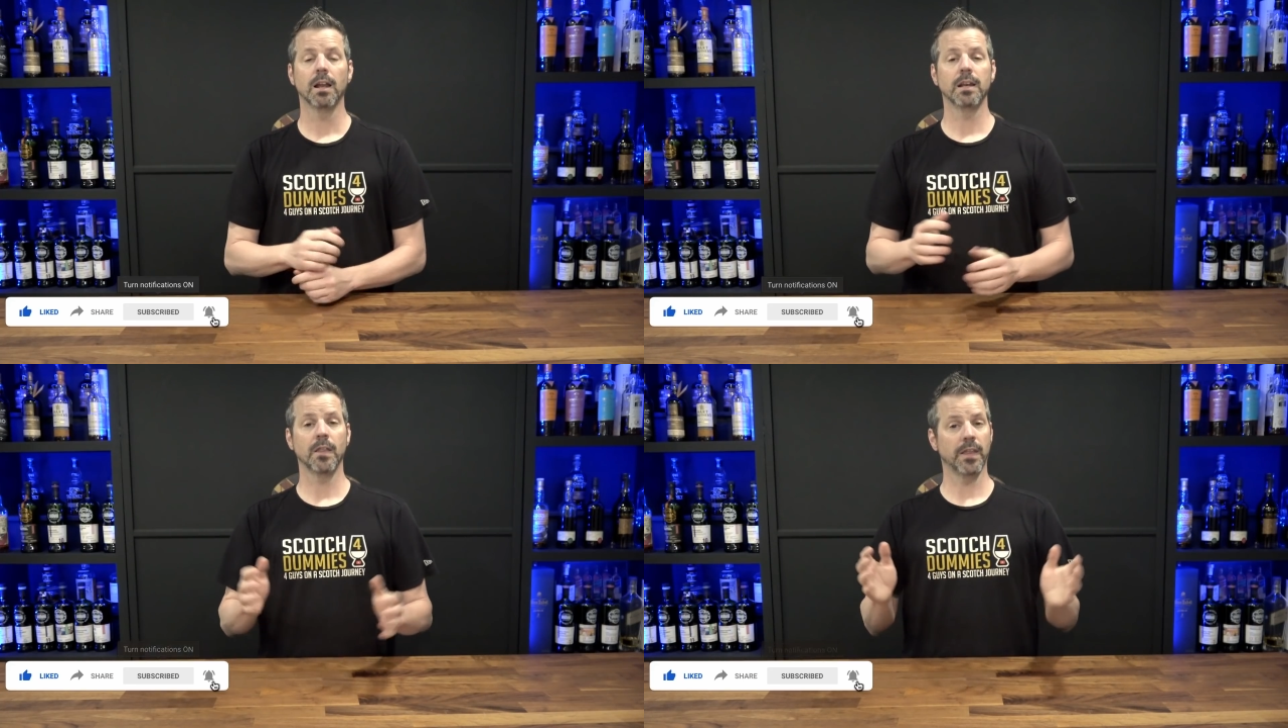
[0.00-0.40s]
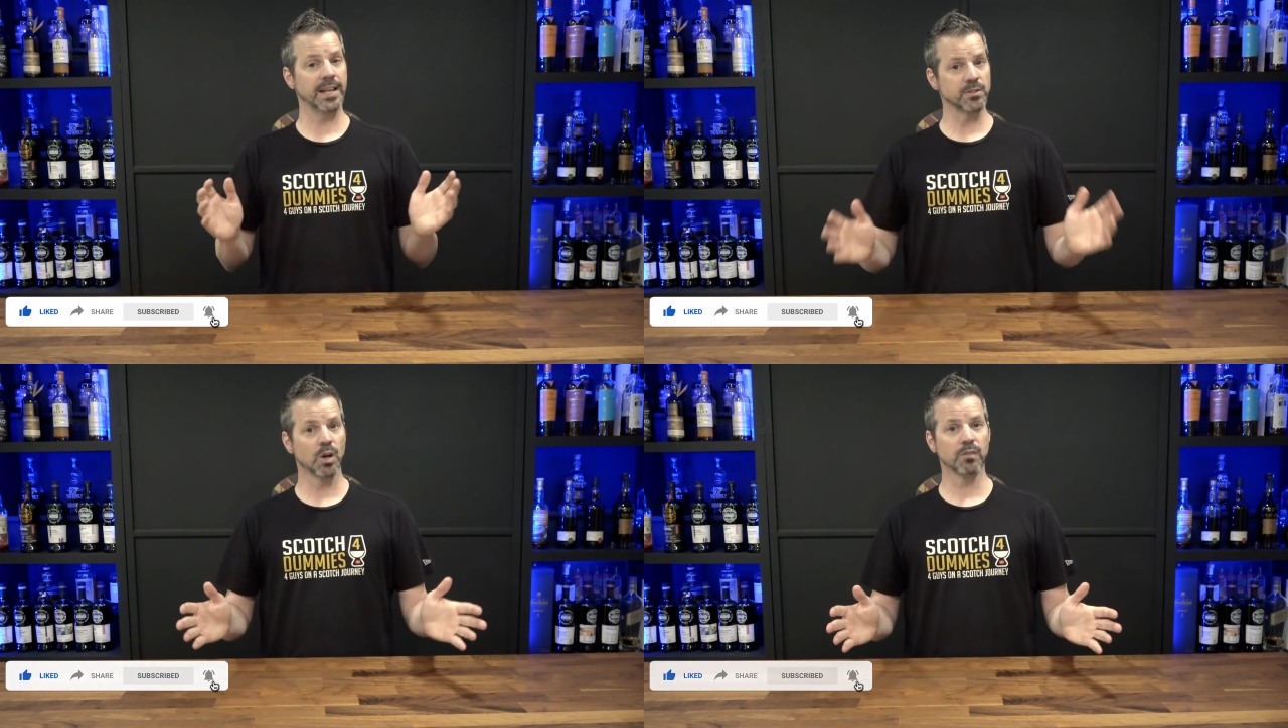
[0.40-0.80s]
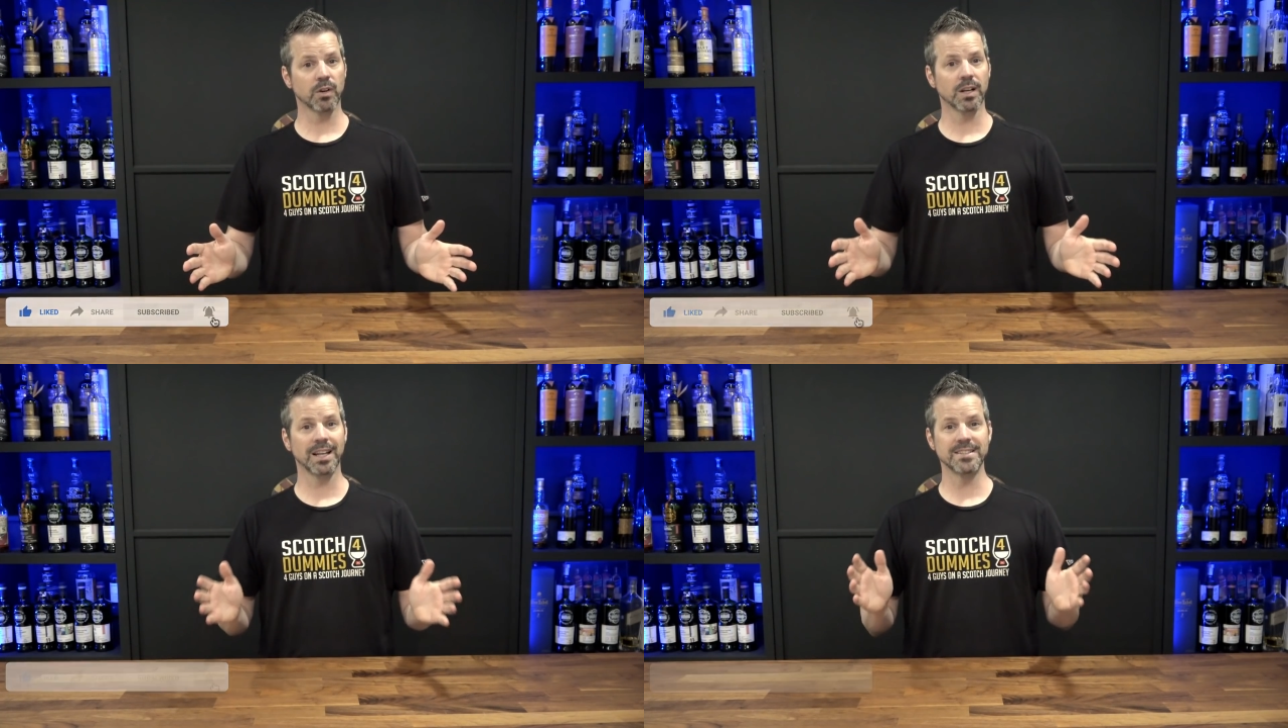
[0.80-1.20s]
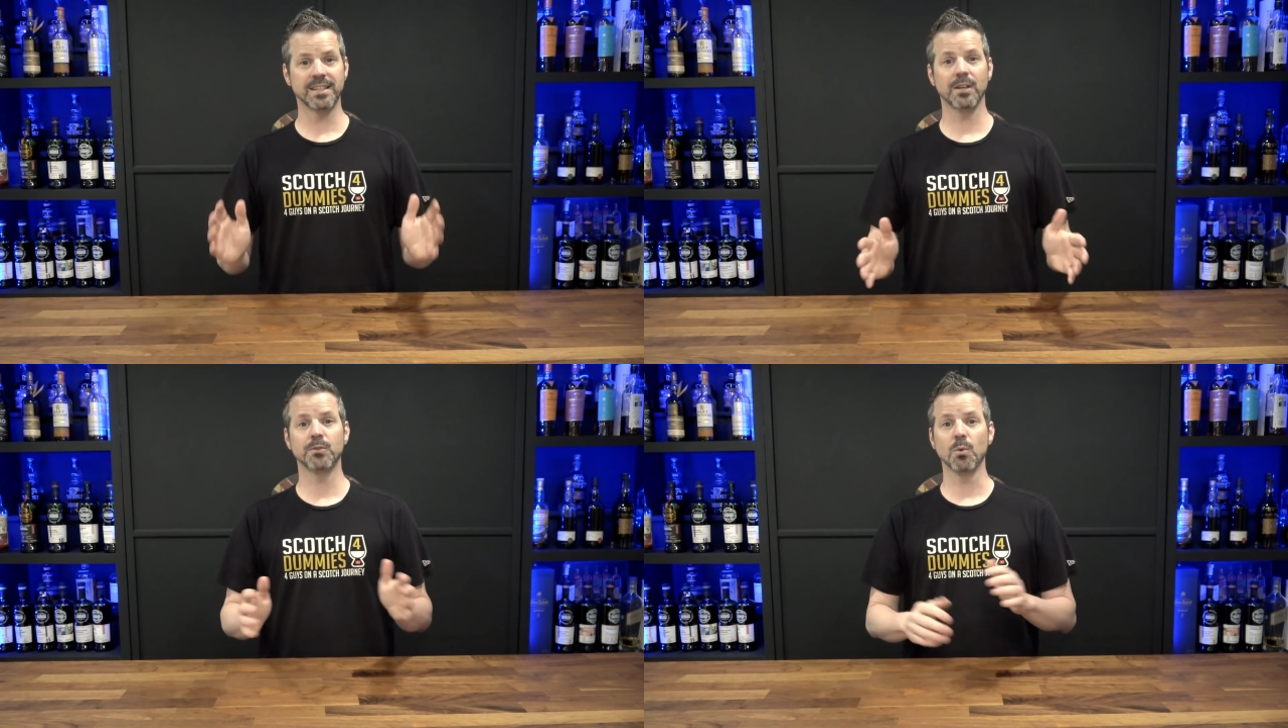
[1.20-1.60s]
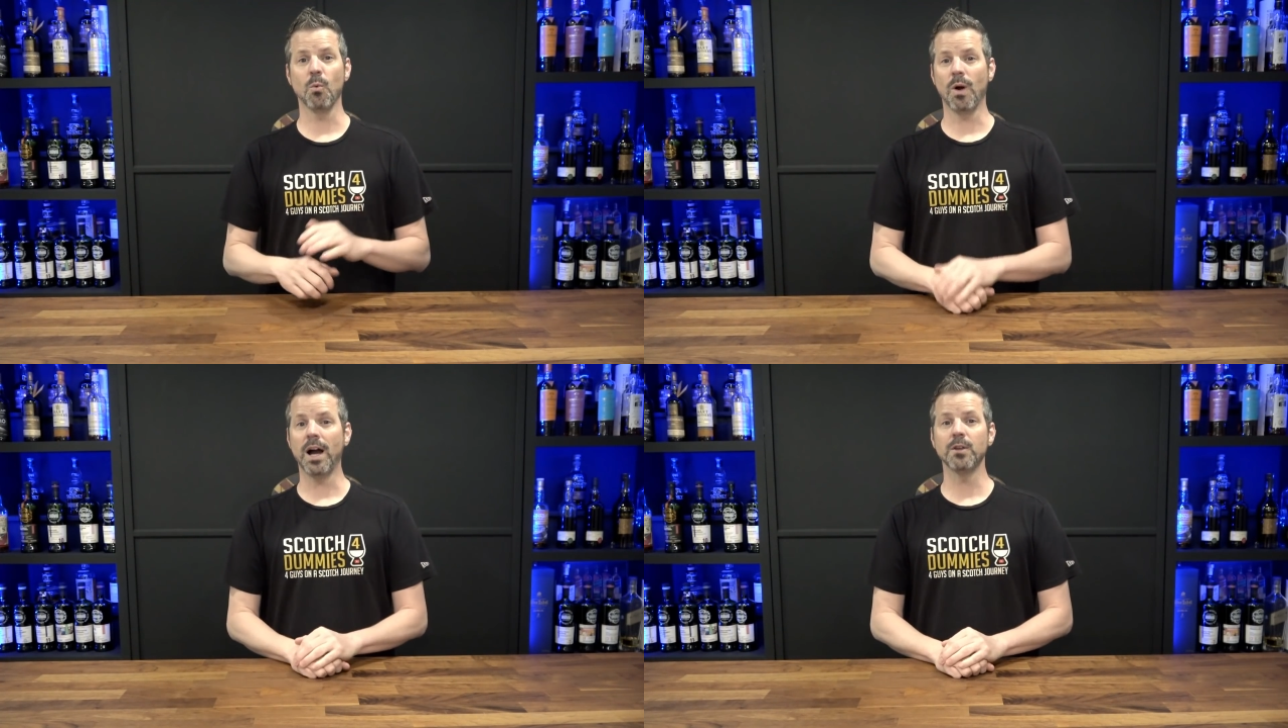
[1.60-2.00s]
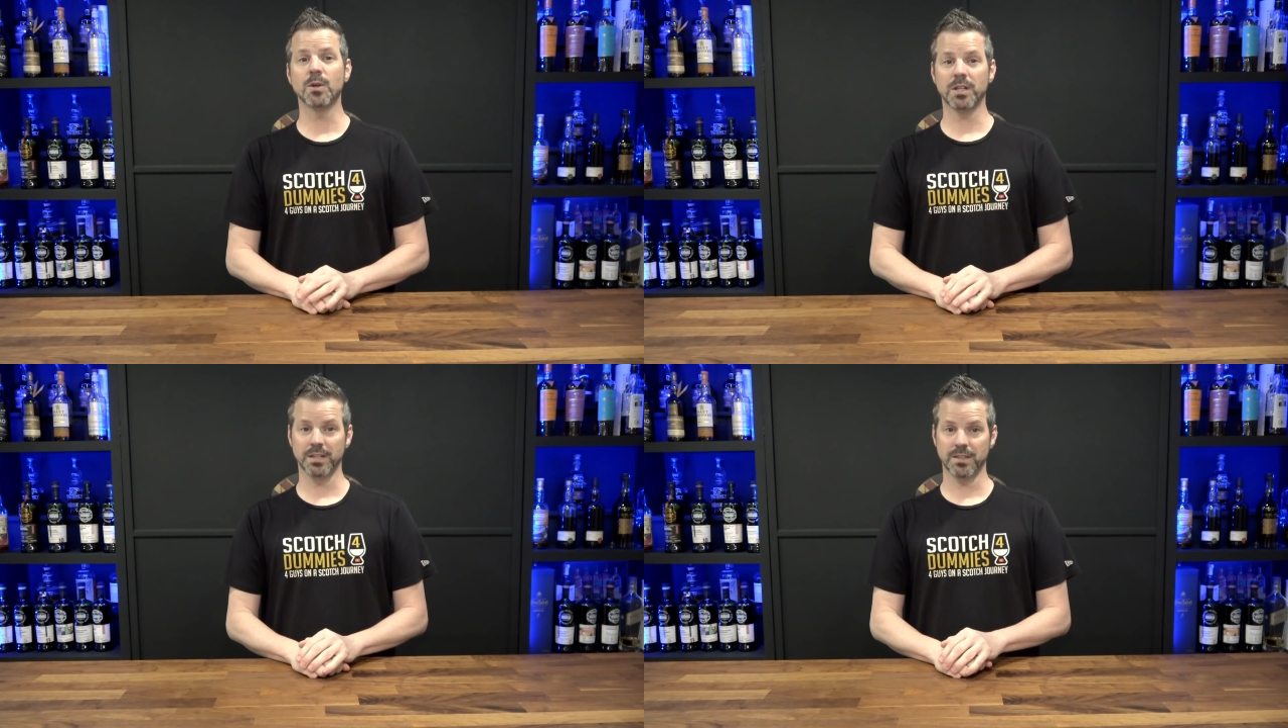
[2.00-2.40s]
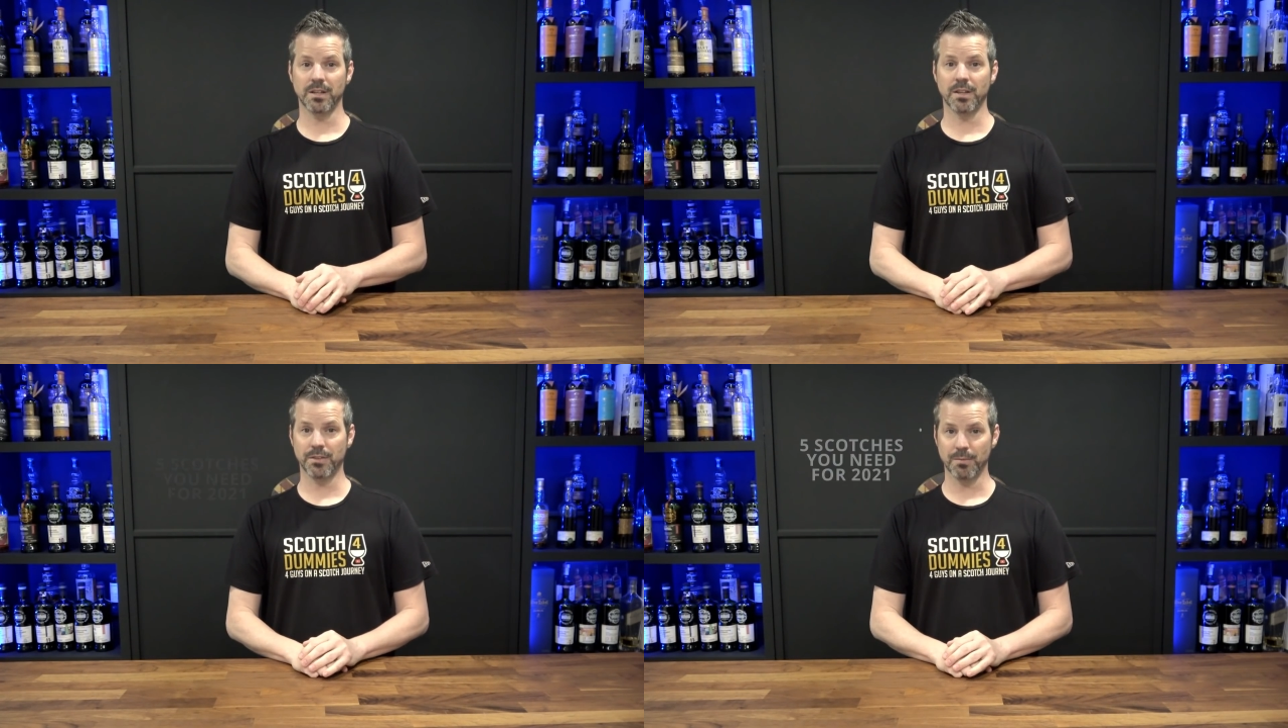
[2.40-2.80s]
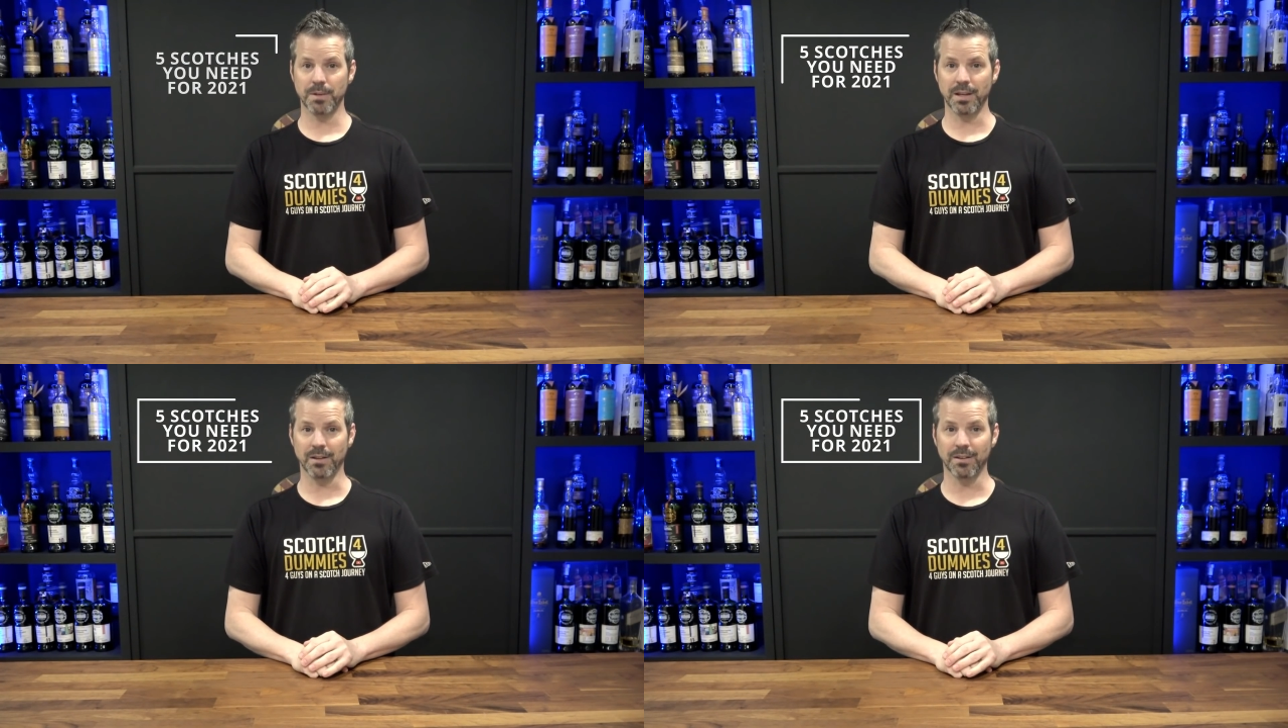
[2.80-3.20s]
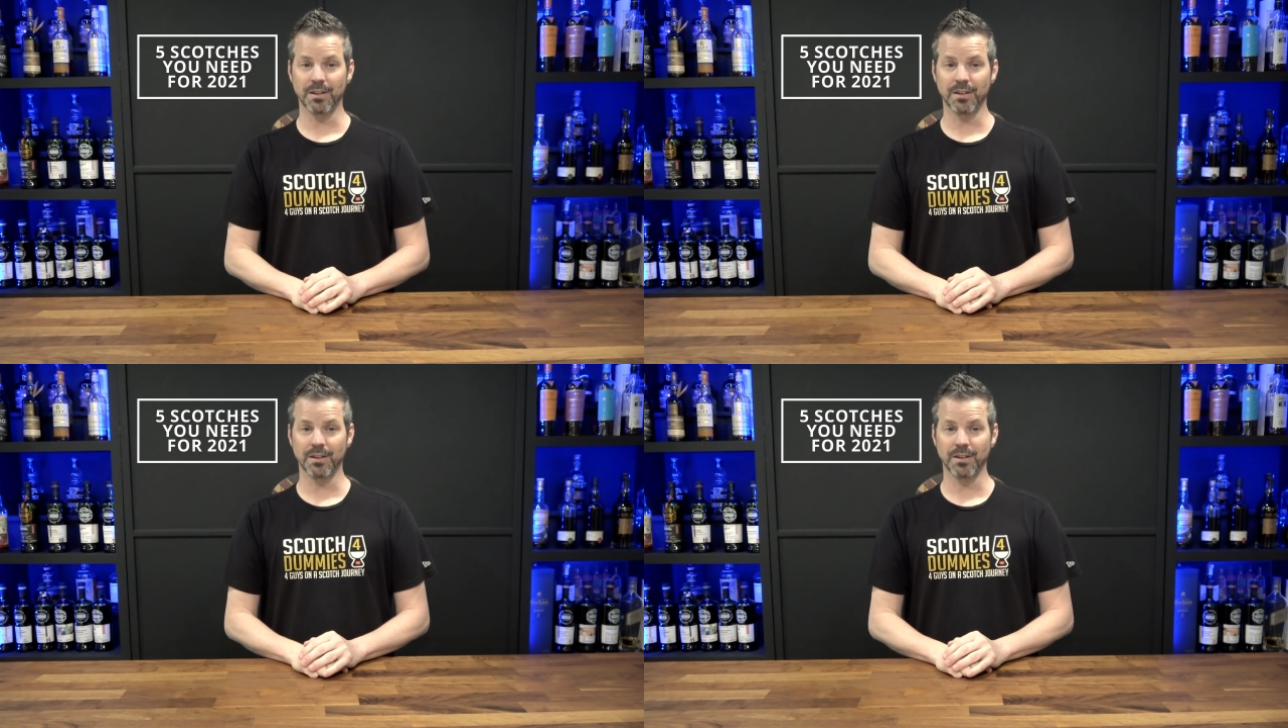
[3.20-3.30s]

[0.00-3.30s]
Now that that's over, let's get to why you clicked on the thumbnail.